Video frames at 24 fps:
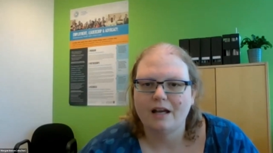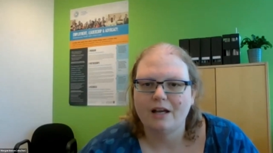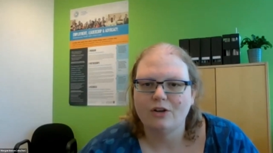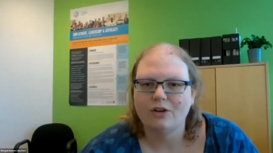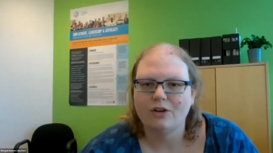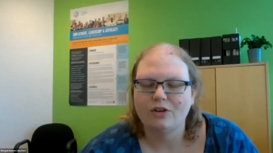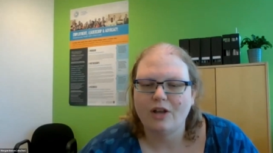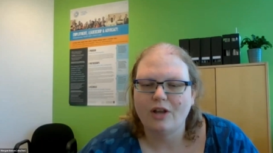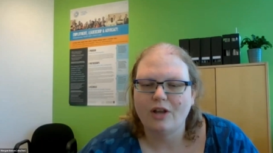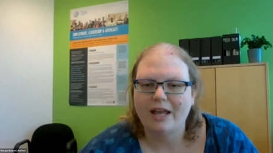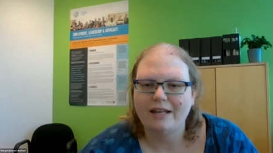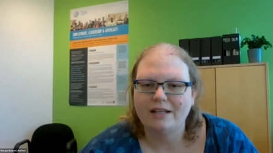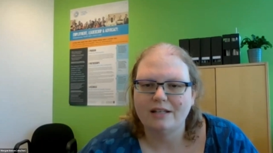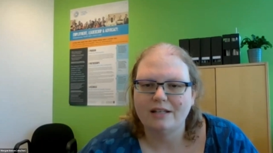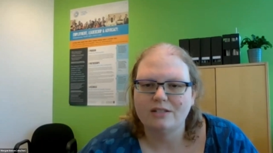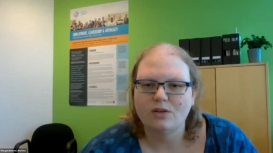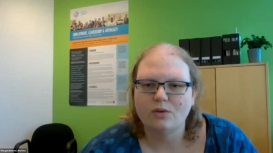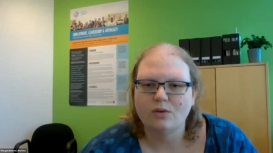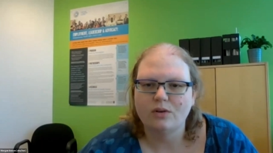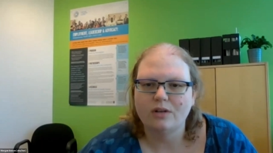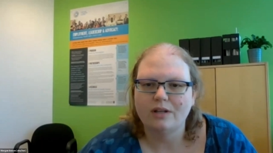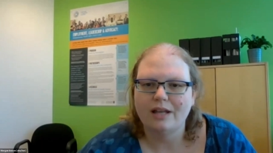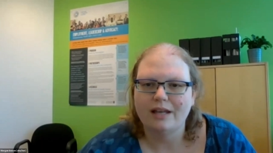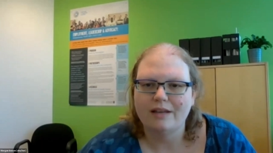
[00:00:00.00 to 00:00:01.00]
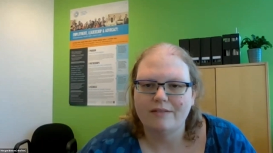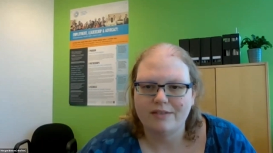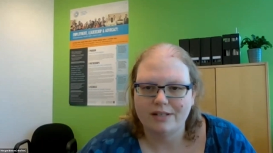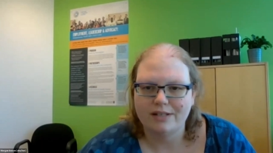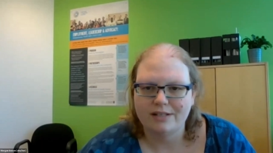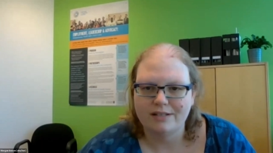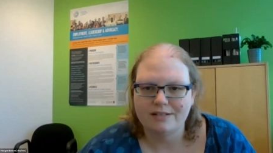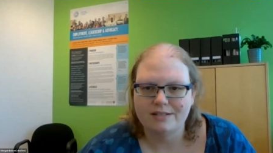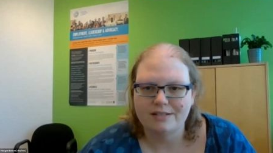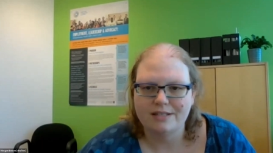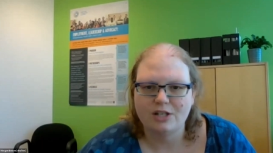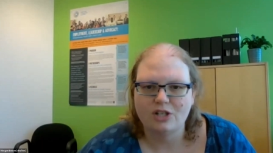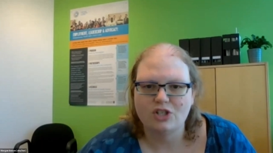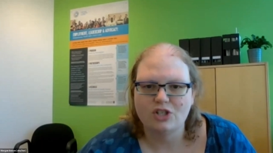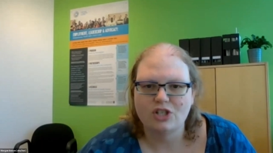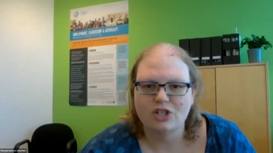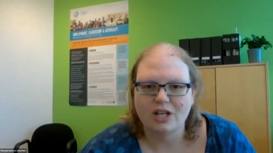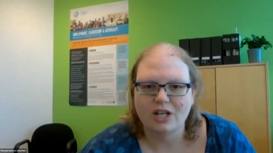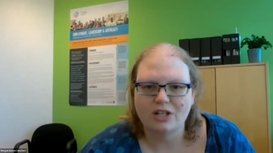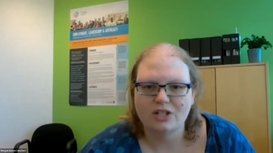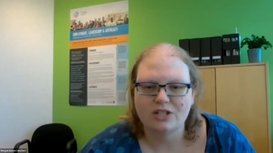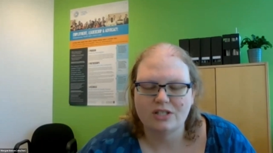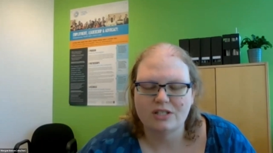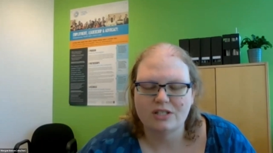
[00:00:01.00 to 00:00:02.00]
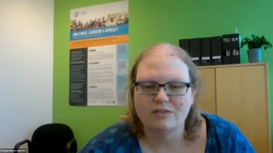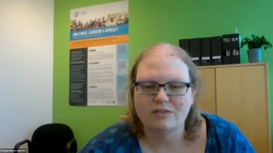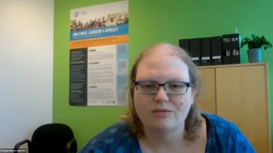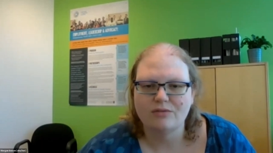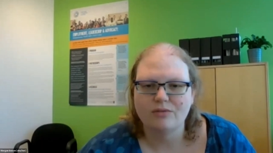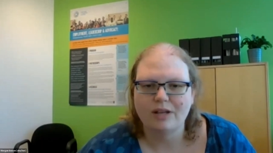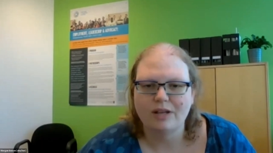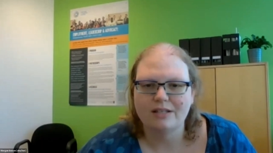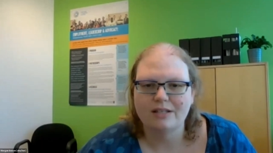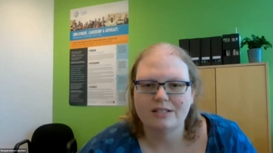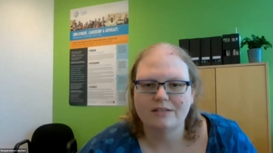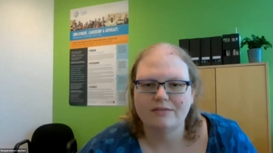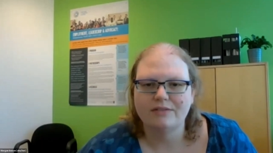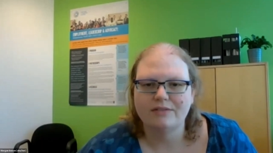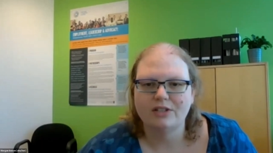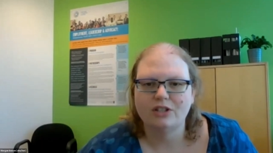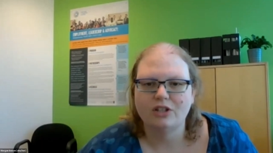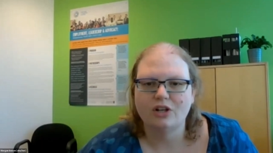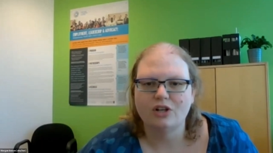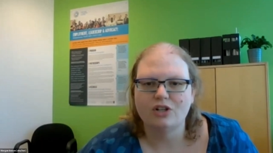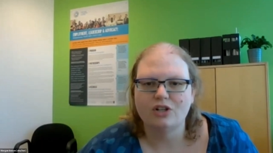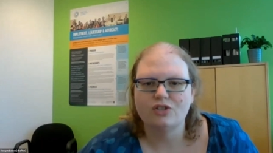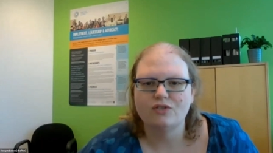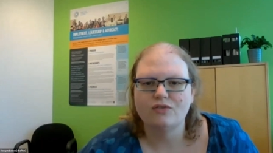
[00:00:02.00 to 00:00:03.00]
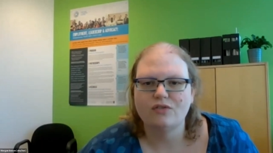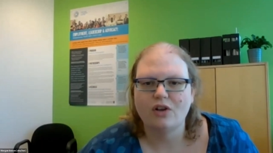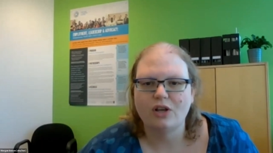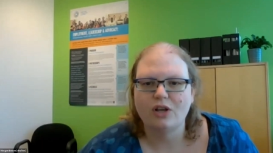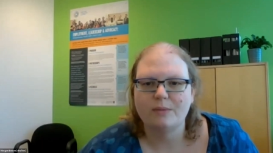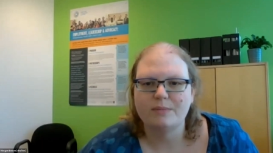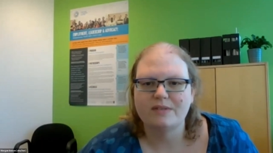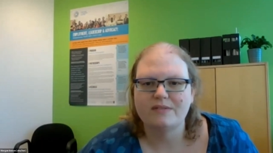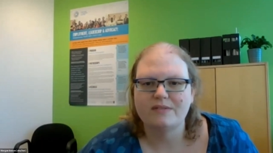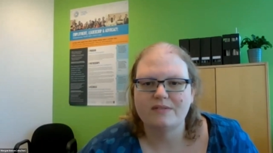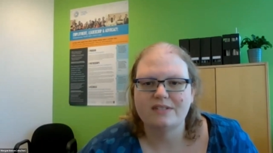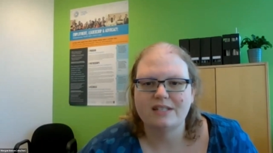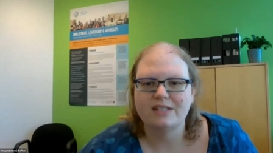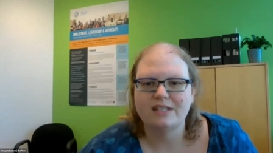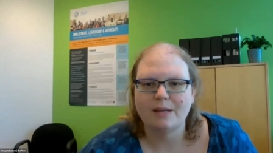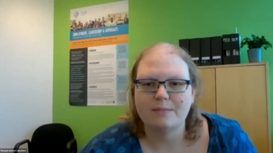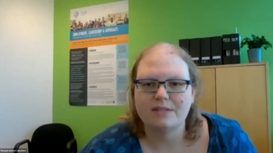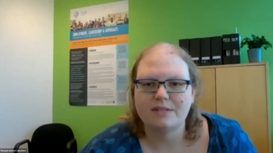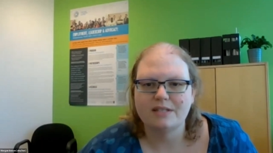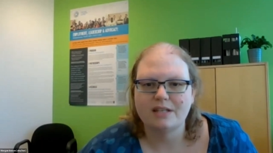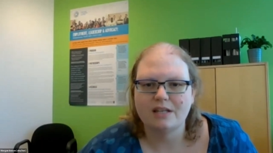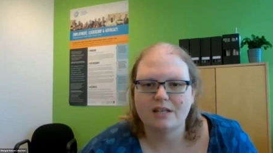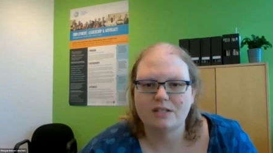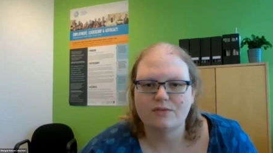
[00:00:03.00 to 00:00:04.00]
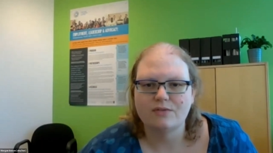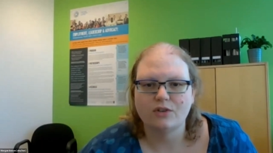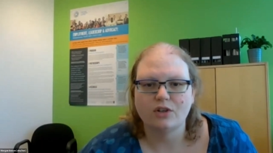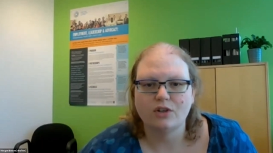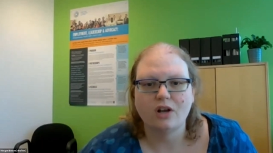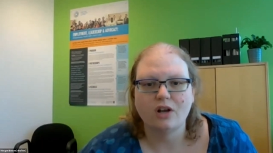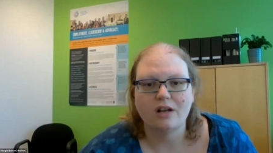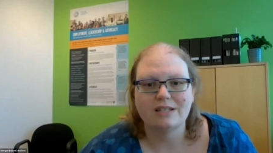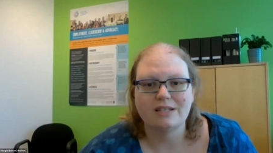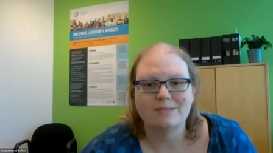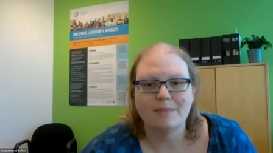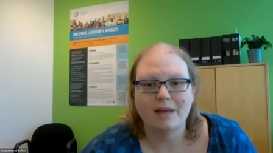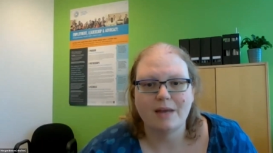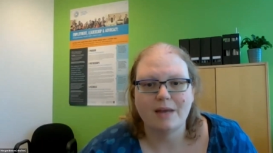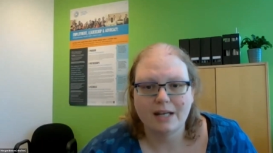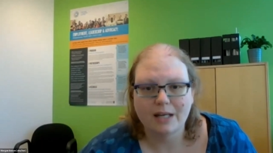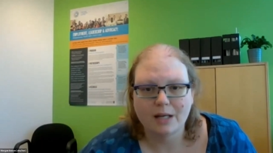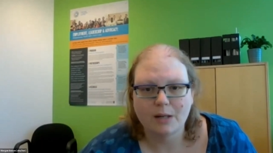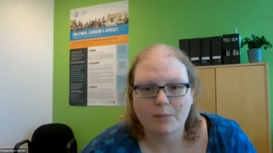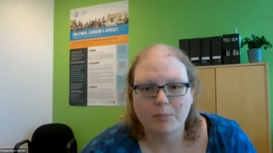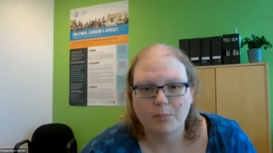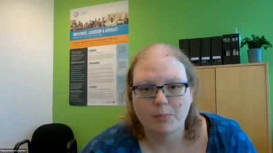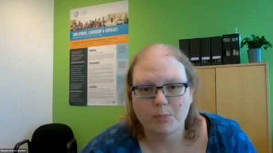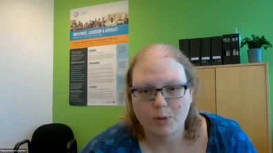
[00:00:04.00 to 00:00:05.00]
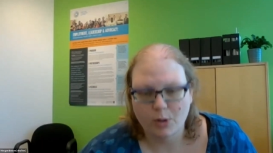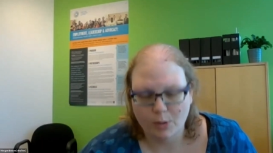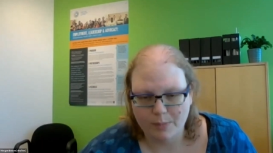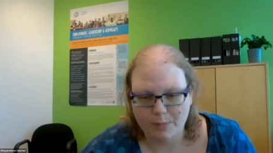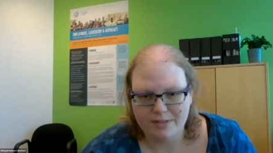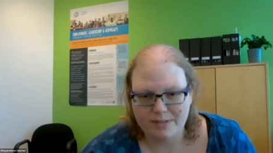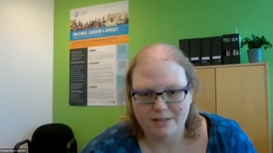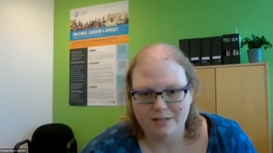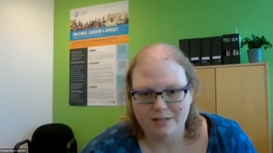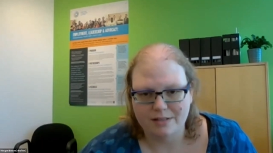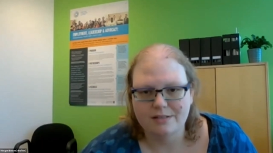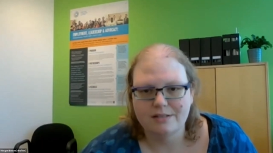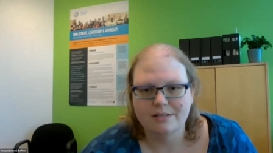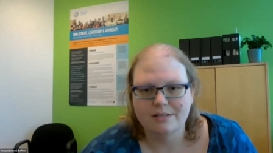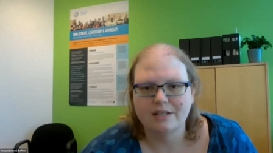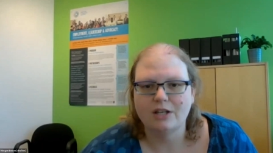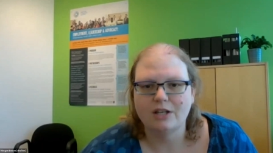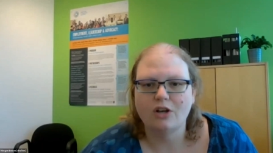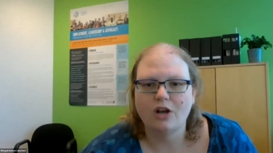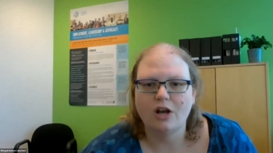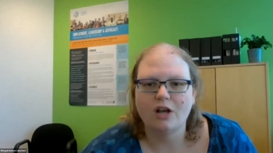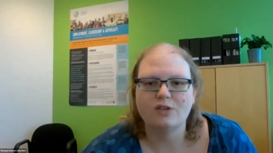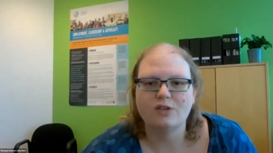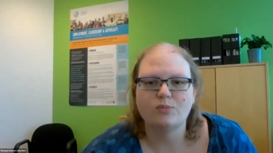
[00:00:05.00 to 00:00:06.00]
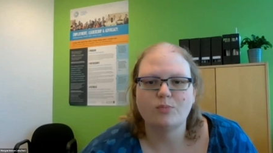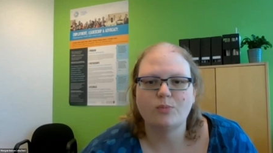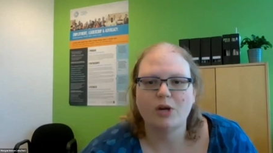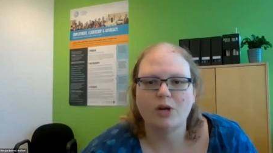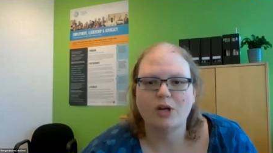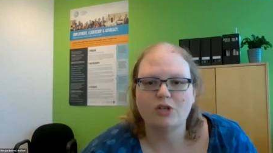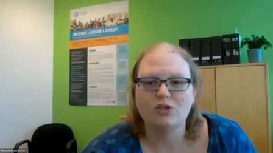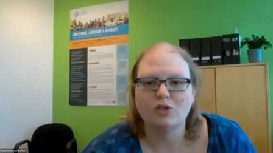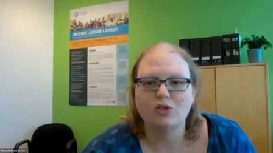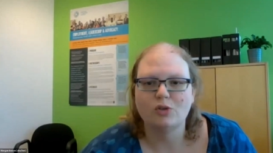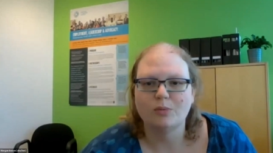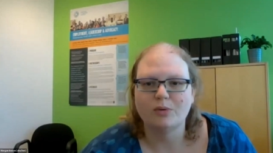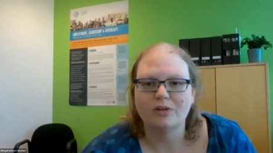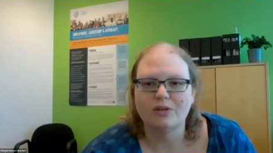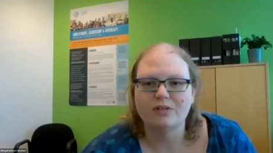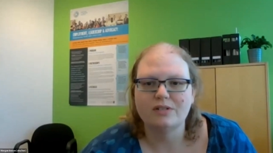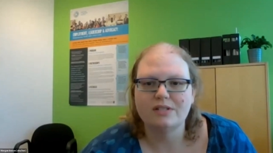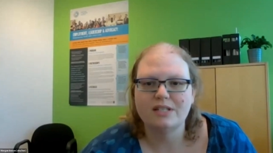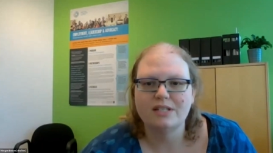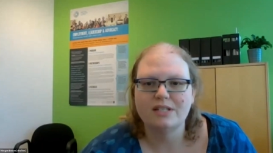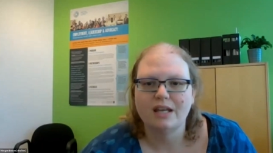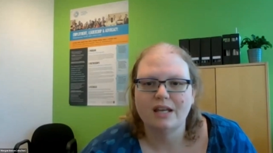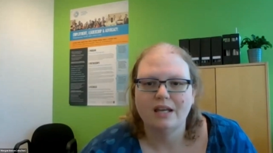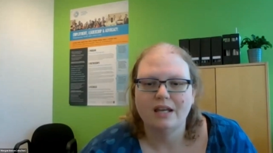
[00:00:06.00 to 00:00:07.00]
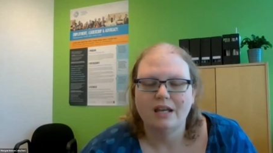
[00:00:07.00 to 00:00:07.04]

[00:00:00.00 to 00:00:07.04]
I heard anecdotal evidence that injections of relatively large volumes of stem cells for cosmetic purposes can cause brain tumors.